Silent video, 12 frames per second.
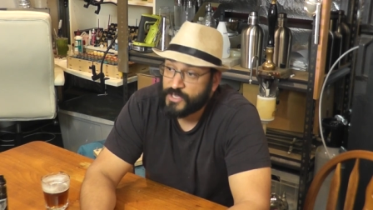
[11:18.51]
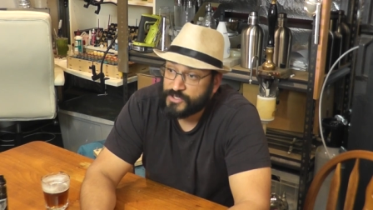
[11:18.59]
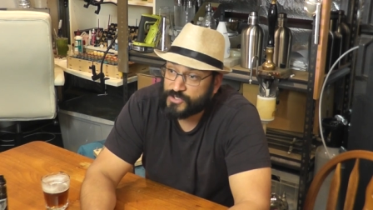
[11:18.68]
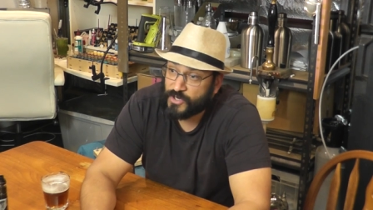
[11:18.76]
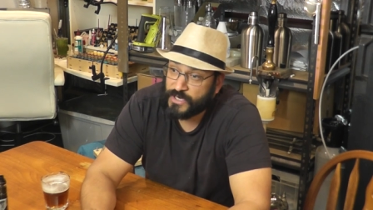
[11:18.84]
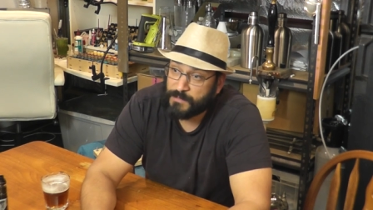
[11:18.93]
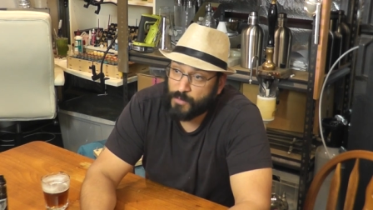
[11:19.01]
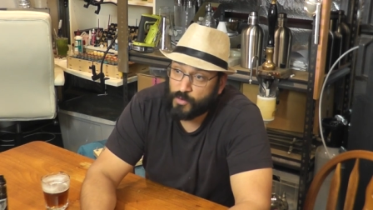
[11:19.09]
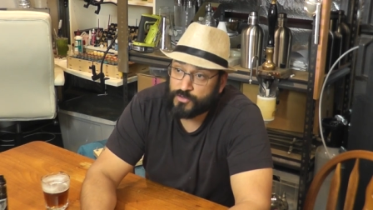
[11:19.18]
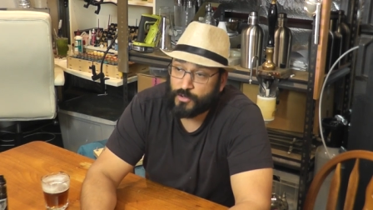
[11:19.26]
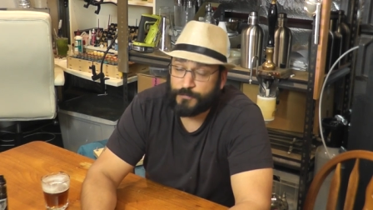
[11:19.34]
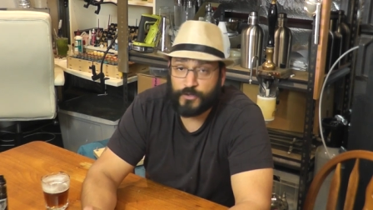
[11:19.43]
certainly
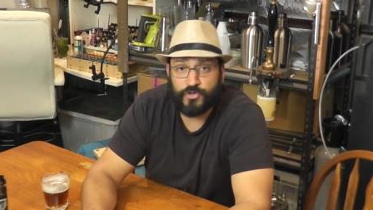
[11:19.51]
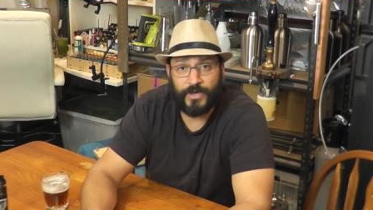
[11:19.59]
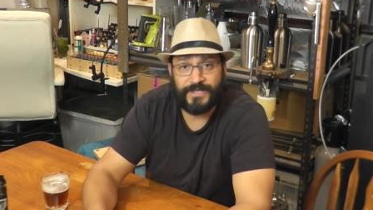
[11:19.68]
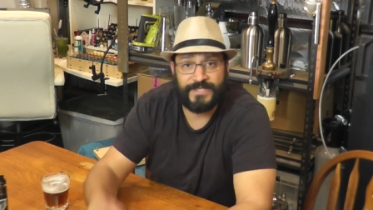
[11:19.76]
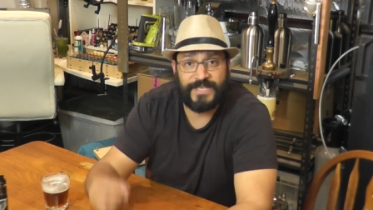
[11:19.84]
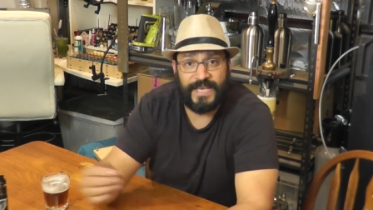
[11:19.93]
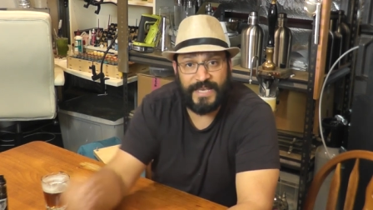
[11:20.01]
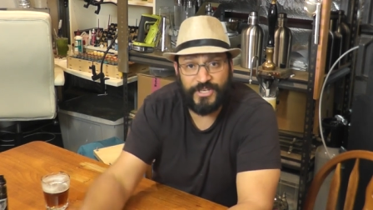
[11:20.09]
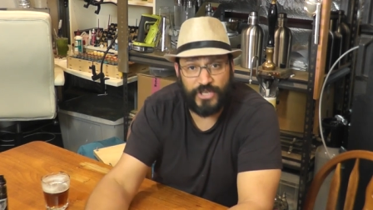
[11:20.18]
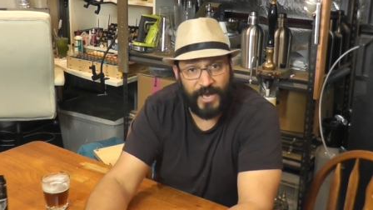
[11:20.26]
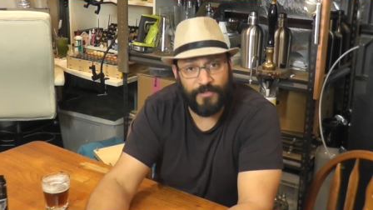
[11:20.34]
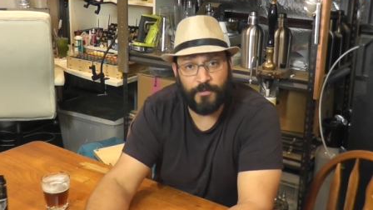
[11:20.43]
more so if you're trying to
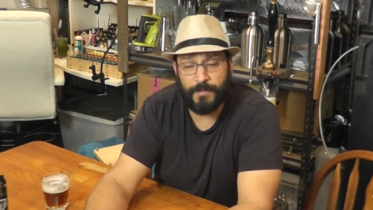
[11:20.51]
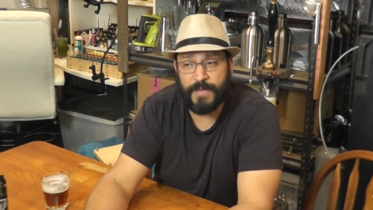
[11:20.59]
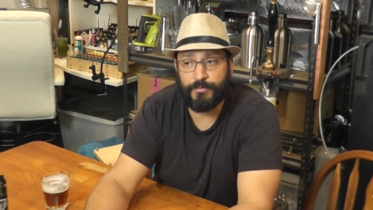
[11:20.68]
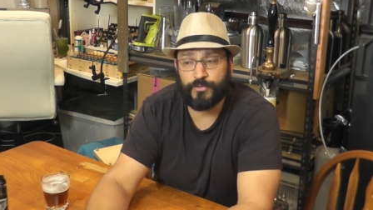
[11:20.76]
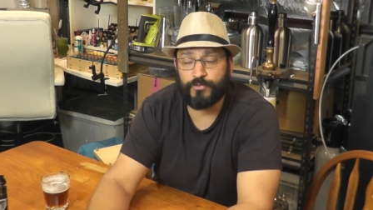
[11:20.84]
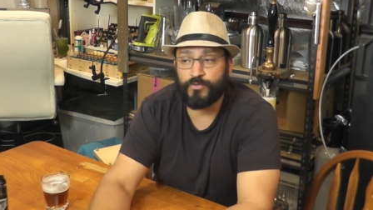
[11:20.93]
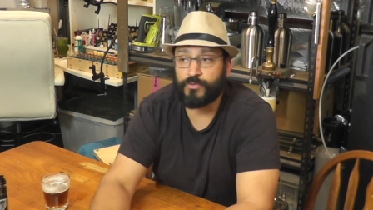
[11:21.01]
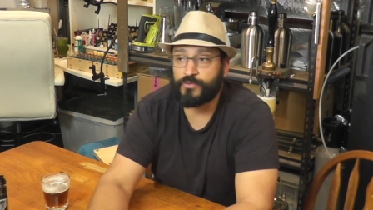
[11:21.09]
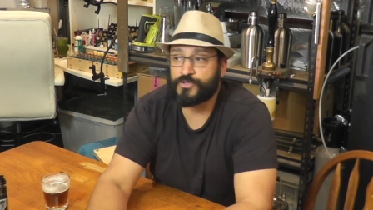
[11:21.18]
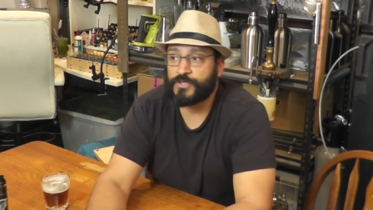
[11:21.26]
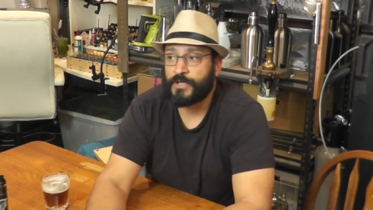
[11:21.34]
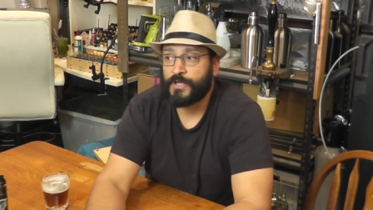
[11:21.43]
teach other people the
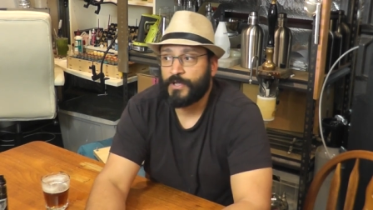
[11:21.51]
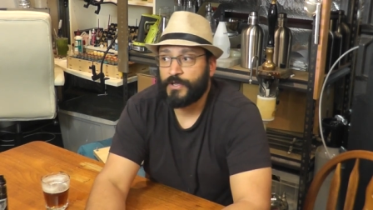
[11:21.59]
rules,